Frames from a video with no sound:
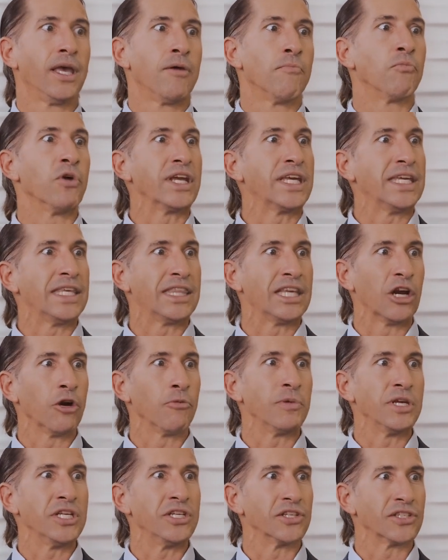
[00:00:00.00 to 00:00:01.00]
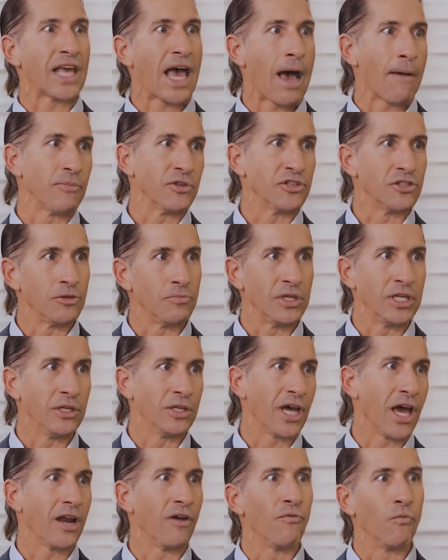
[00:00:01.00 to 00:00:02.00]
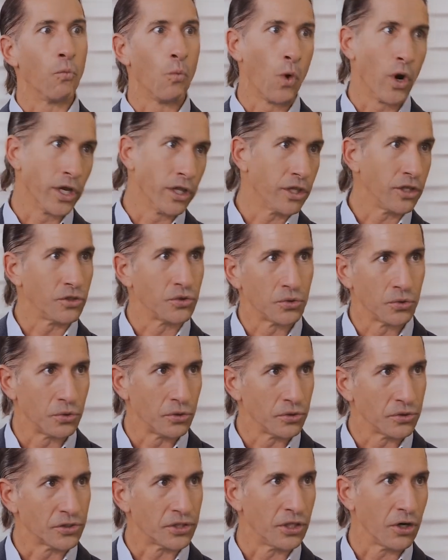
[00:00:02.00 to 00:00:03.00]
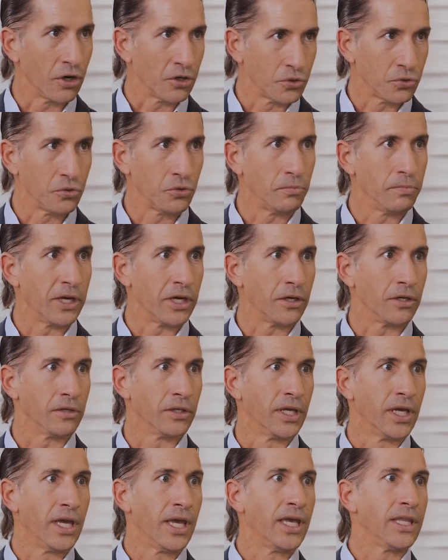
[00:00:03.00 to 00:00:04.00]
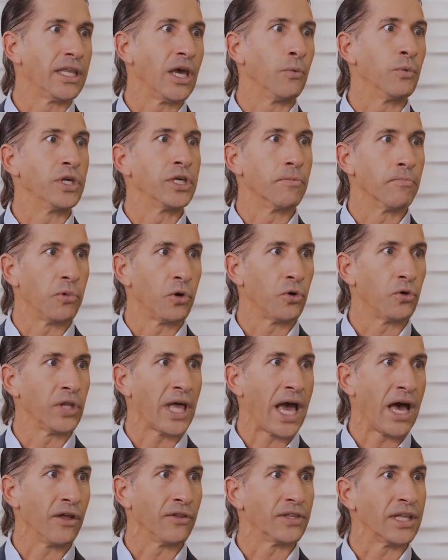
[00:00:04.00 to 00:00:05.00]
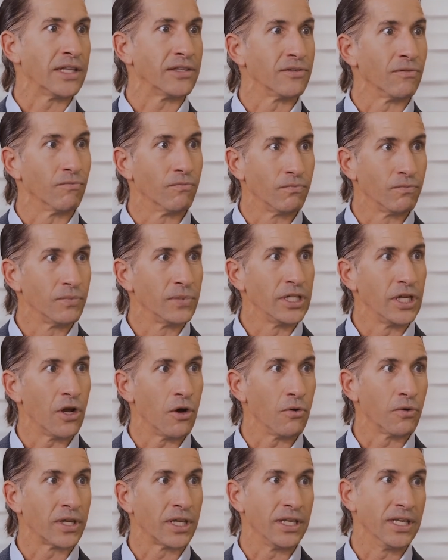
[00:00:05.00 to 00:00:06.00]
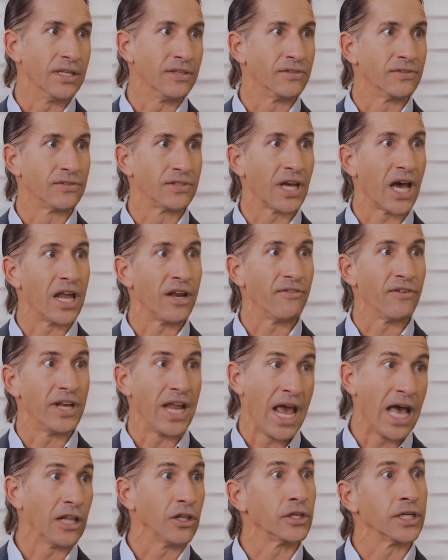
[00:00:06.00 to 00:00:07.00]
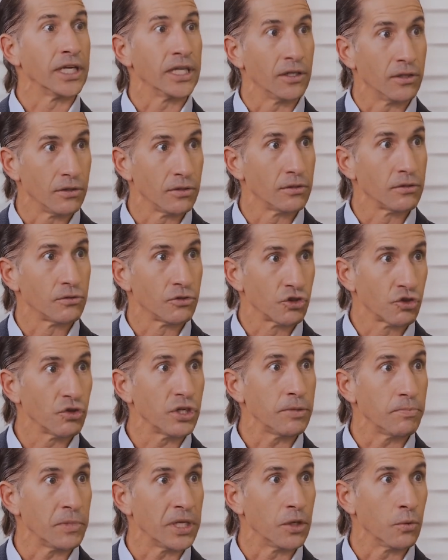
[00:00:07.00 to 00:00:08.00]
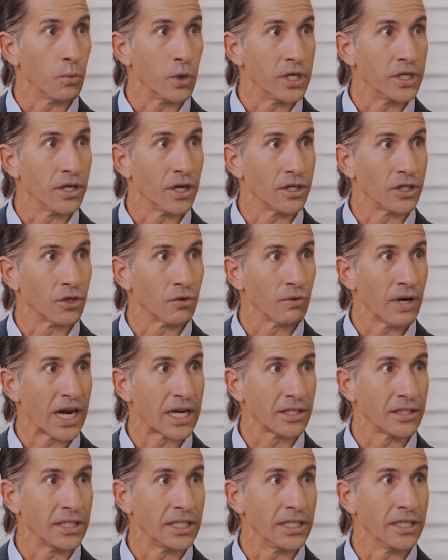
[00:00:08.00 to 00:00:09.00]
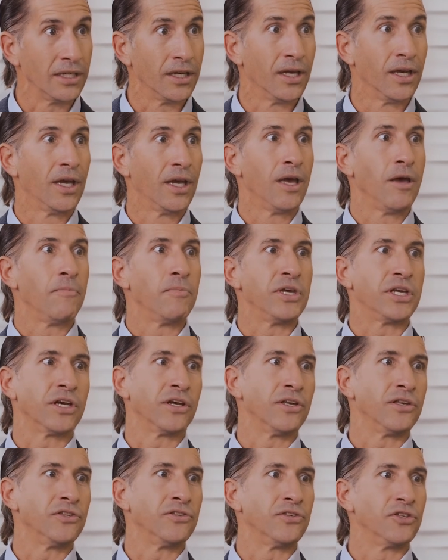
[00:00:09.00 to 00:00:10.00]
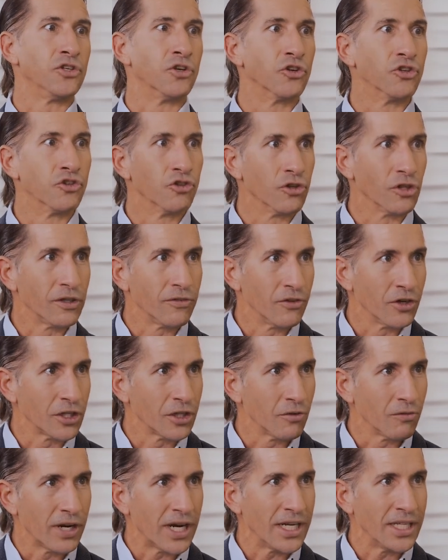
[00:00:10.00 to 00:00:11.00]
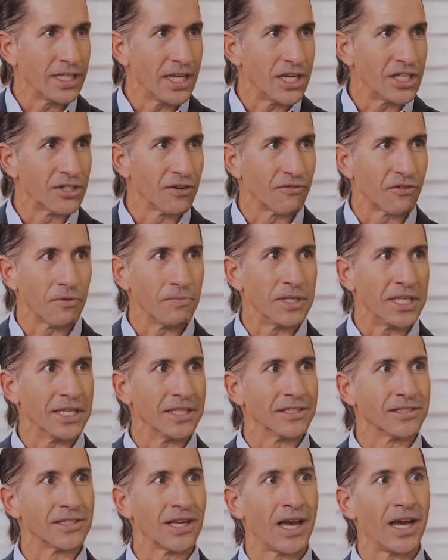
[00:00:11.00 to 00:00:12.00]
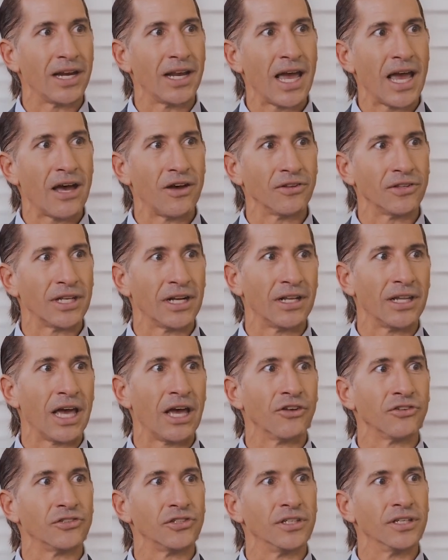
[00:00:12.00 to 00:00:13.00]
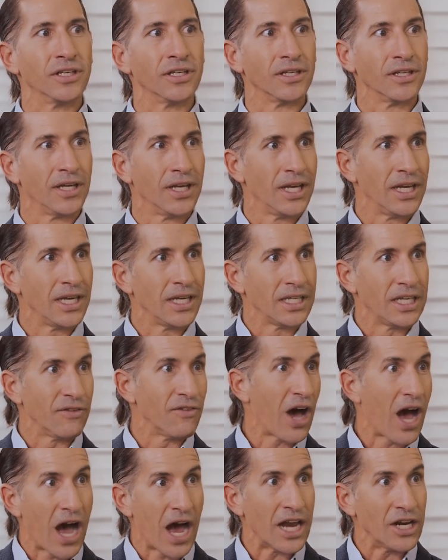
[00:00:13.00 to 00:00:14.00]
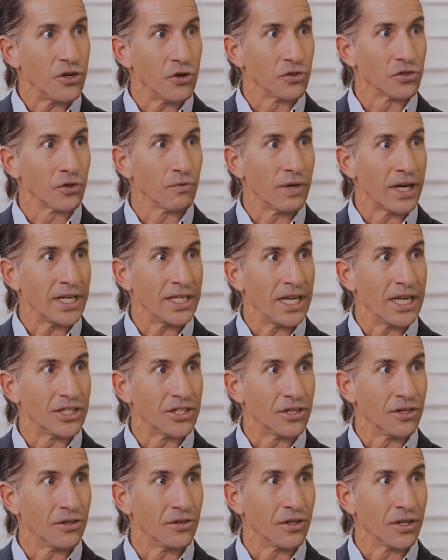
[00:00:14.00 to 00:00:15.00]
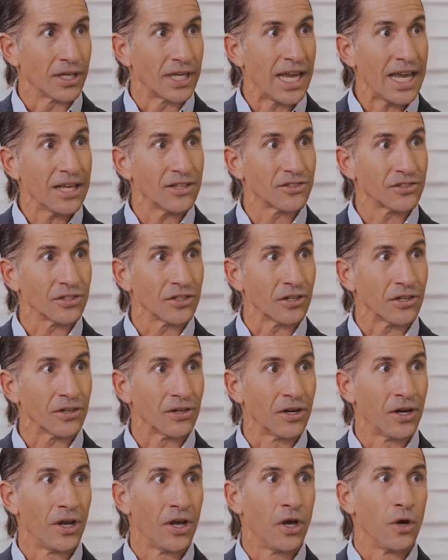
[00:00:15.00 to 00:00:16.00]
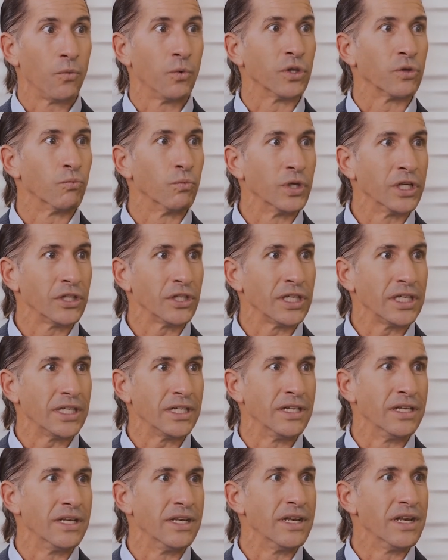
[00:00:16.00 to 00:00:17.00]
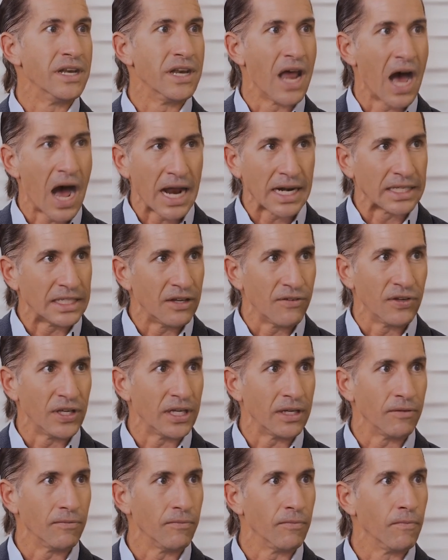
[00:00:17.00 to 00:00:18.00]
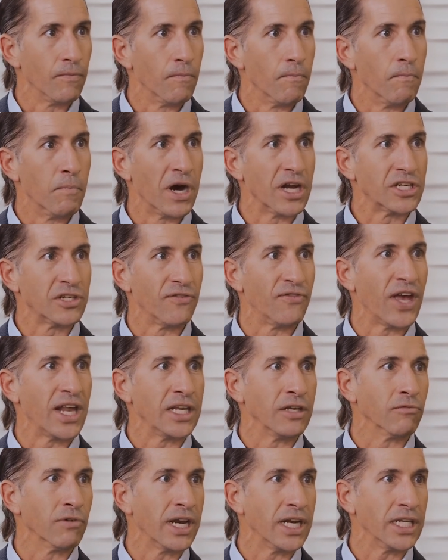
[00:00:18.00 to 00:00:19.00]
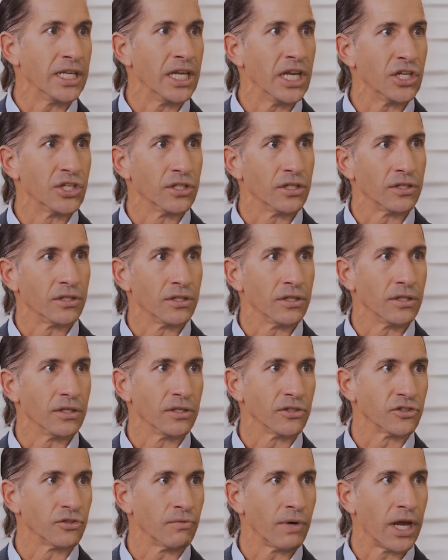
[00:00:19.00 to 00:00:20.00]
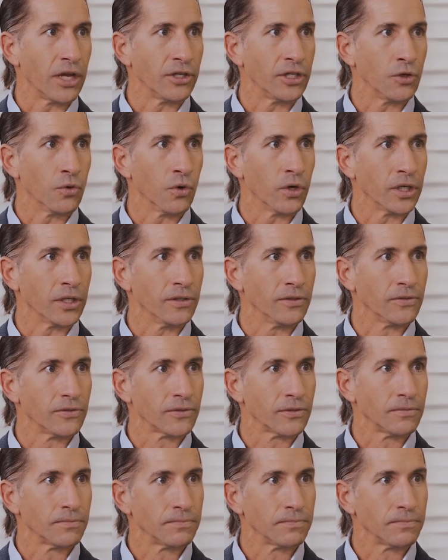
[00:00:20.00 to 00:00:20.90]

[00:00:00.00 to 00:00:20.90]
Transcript: Brachytherapy just happens to be kind of one of the tools in our tool belt that we can pull out that's you know is kind of an elegant treatment when done correctly because you're delivering the radiation from the inside out that allows you to give a high dose of radiation to the cancer with really not giving much, of any, radiation to the surrounding organs.